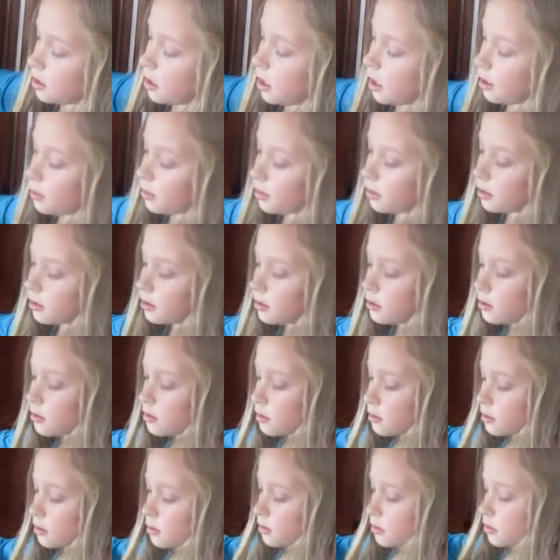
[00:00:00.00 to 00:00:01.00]
I'm kind
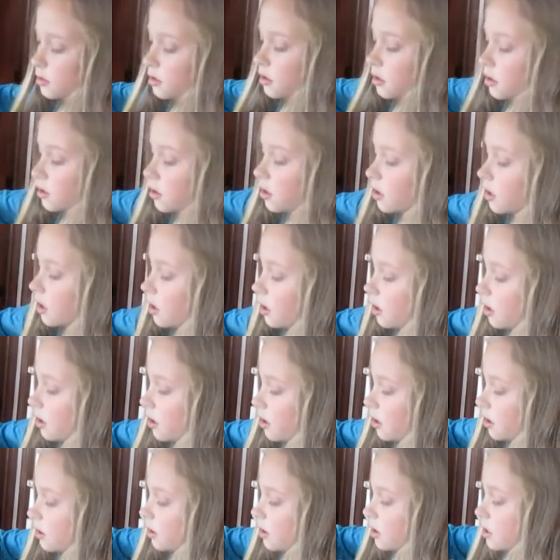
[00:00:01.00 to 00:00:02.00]
of just going to
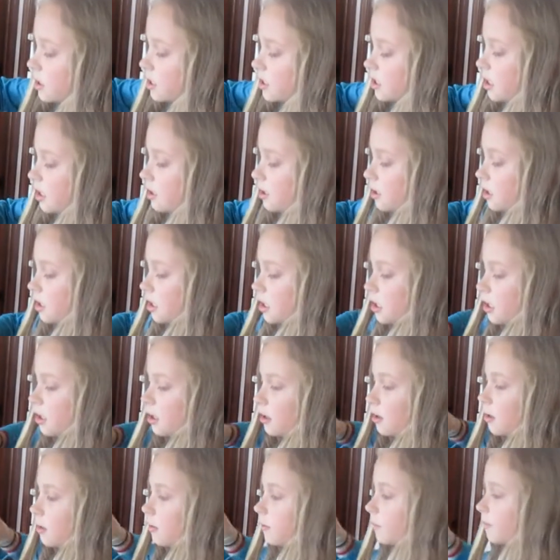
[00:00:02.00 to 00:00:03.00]
get this out of
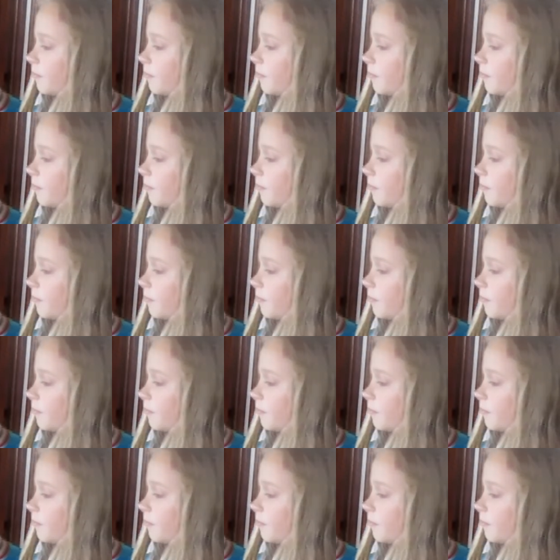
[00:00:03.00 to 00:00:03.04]
here.